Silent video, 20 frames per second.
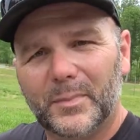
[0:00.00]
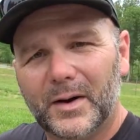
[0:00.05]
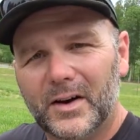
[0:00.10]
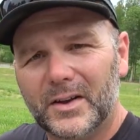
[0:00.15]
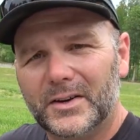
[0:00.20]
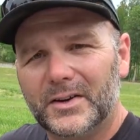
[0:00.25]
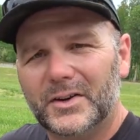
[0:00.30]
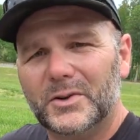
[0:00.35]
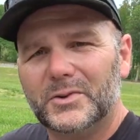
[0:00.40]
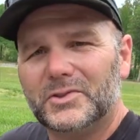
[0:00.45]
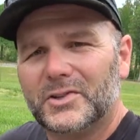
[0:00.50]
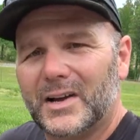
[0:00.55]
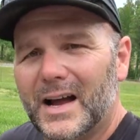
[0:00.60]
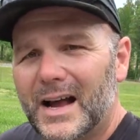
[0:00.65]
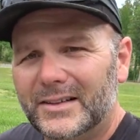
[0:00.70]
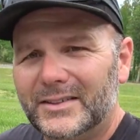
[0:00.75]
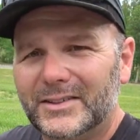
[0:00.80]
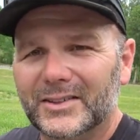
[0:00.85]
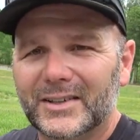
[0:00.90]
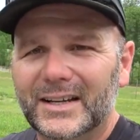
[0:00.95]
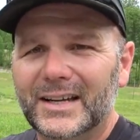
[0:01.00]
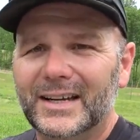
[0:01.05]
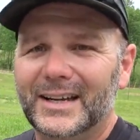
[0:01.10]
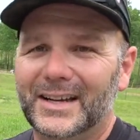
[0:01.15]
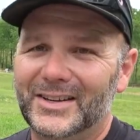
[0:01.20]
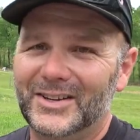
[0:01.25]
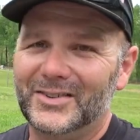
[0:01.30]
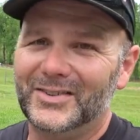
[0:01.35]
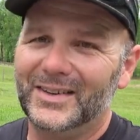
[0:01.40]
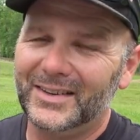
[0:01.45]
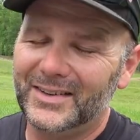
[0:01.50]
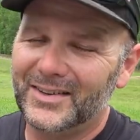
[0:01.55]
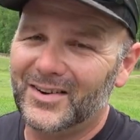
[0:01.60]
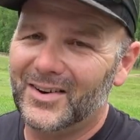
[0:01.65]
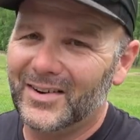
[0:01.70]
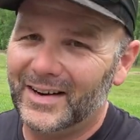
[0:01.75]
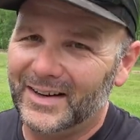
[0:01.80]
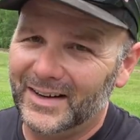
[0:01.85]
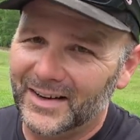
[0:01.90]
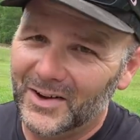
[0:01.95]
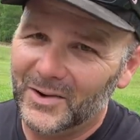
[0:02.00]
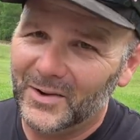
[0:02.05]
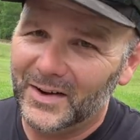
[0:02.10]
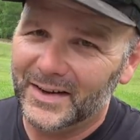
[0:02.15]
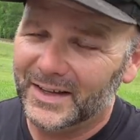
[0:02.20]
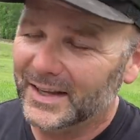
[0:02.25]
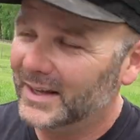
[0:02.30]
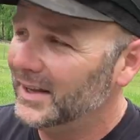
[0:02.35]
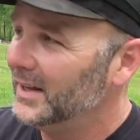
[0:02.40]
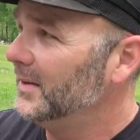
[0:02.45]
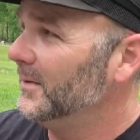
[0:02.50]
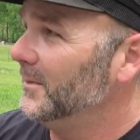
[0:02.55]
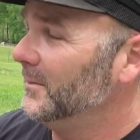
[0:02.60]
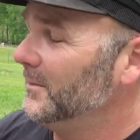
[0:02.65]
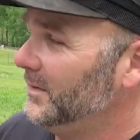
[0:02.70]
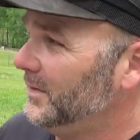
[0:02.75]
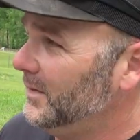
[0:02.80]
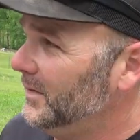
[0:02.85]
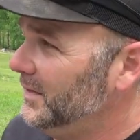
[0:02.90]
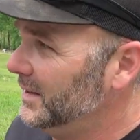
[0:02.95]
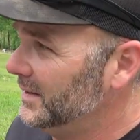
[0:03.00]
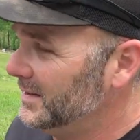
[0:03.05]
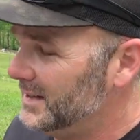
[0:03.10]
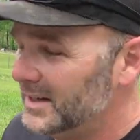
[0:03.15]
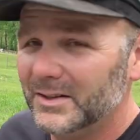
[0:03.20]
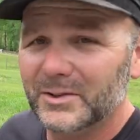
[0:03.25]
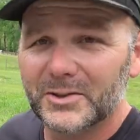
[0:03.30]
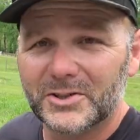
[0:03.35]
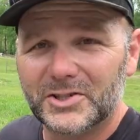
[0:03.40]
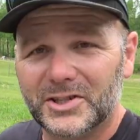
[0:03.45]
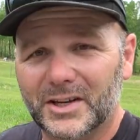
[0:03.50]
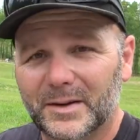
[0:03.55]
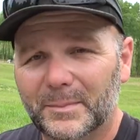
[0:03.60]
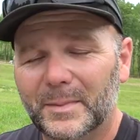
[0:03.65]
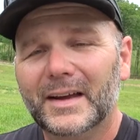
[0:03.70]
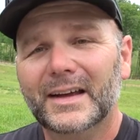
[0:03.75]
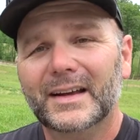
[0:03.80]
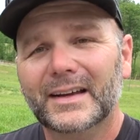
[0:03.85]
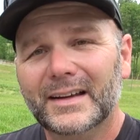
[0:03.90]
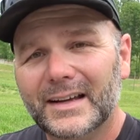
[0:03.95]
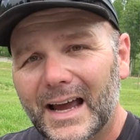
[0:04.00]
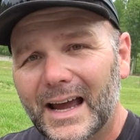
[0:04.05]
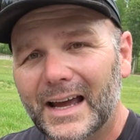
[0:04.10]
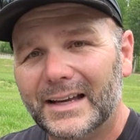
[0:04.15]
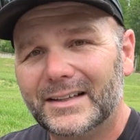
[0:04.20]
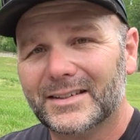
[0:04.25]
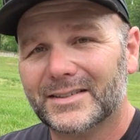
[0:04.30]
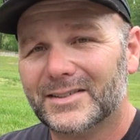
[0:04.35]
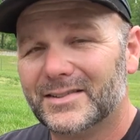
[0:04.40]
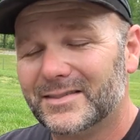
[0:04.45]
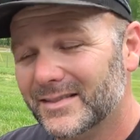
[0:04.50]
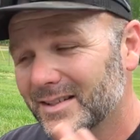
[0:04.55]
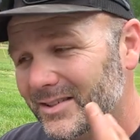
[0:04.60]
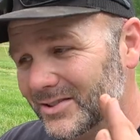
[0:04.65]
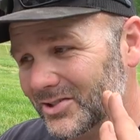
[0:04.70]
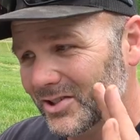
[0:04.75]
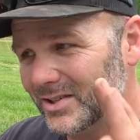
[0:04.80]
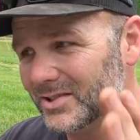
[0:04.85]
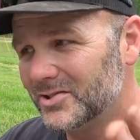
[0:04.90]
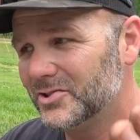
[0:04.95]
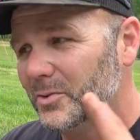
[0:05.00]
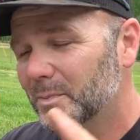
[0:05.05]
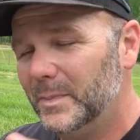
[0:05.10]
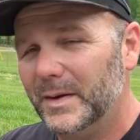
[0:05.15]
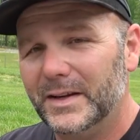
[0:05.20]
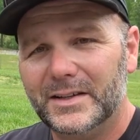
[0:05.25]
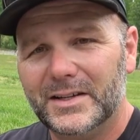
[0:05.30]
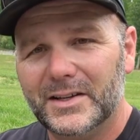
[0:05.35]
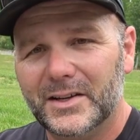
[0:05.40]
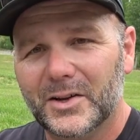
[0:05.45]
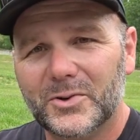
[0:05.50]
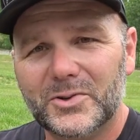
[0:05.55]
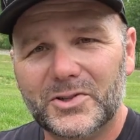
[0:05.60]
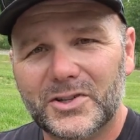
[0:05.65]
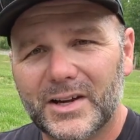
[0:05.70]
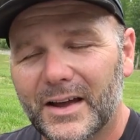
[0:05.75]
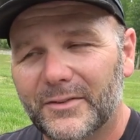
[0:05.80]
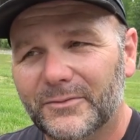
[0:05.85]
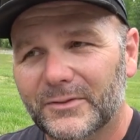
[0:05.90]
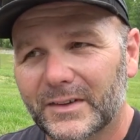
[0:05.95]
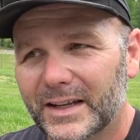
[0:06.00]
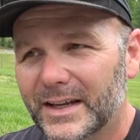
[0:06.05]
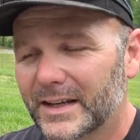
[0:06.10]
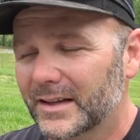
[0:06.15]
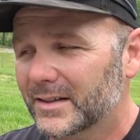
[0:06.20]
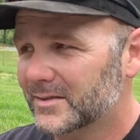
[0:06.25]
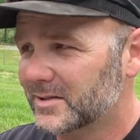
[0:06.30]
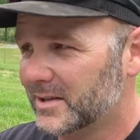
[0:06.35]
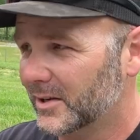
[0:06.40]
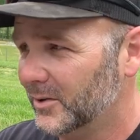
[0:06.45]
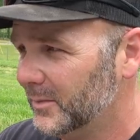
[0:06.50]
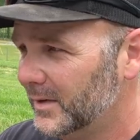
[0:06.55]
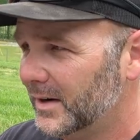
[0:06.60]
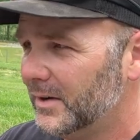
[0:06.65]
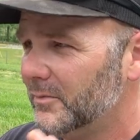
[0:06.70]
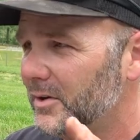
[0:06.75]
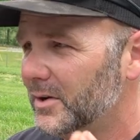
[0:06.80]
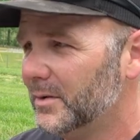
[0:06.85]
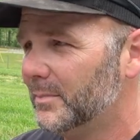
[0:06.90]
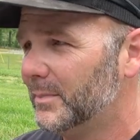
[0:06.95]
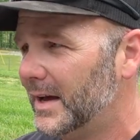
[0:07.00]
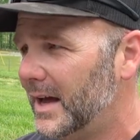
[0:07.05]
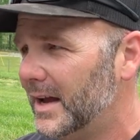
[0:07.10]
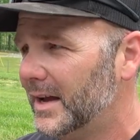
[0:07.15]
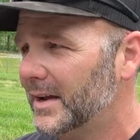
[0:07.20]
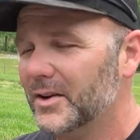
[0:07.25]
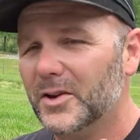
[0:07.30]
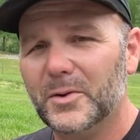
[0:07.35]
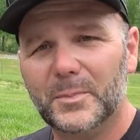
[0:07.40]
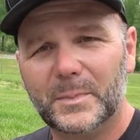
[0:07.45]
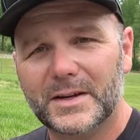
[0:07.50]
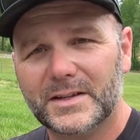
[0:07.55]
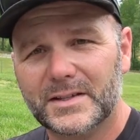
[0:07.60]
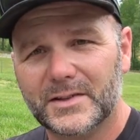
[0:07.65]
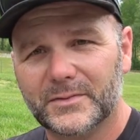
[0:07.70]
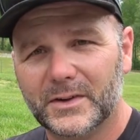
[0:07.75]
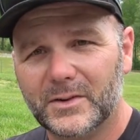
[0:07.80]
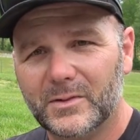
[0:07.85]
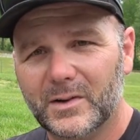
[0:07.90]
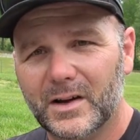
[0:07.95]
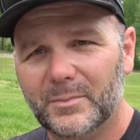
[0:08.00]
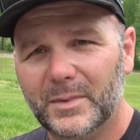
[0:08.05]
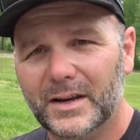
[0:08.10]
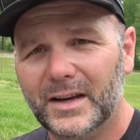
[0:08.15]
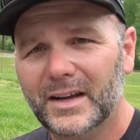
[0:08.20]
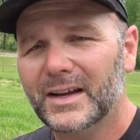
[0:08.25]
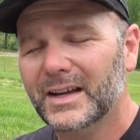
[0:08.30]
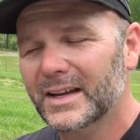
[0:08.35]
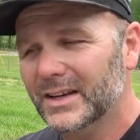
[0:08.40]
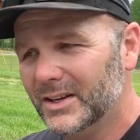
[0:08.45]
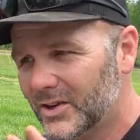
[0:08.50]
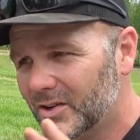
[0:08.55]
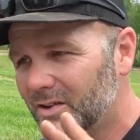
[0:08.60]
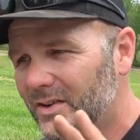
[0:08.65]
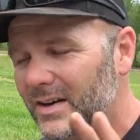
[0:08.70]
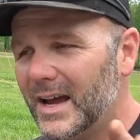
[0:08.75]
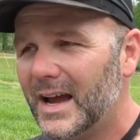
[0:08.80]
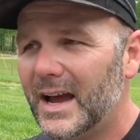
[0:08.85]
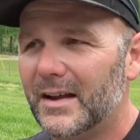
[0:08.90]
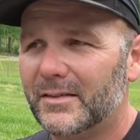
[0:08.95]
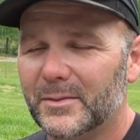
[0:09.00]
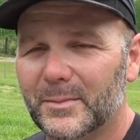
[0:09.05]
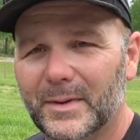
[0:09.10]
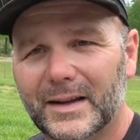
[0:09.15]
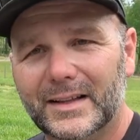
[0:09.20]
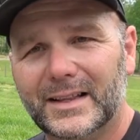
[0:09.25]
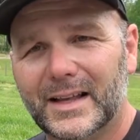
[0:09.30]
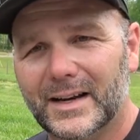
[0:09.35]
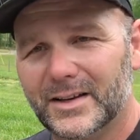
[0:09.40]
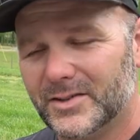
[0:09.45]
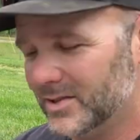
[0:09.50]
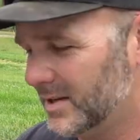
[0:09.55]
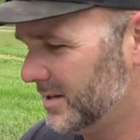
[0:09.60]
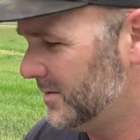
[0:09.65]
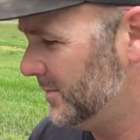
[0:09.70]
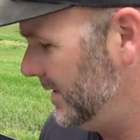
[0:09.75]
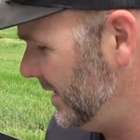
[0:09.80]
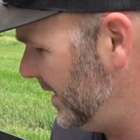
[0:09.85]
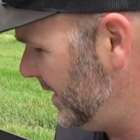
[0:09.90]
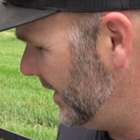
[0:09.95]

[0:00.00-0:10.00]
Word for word: bought a new tractor and you didn't already know it, the dealership had to adjust your PTO shaft length. So whenever you buy a new piece of equipment, you're gonna have to make that adjustment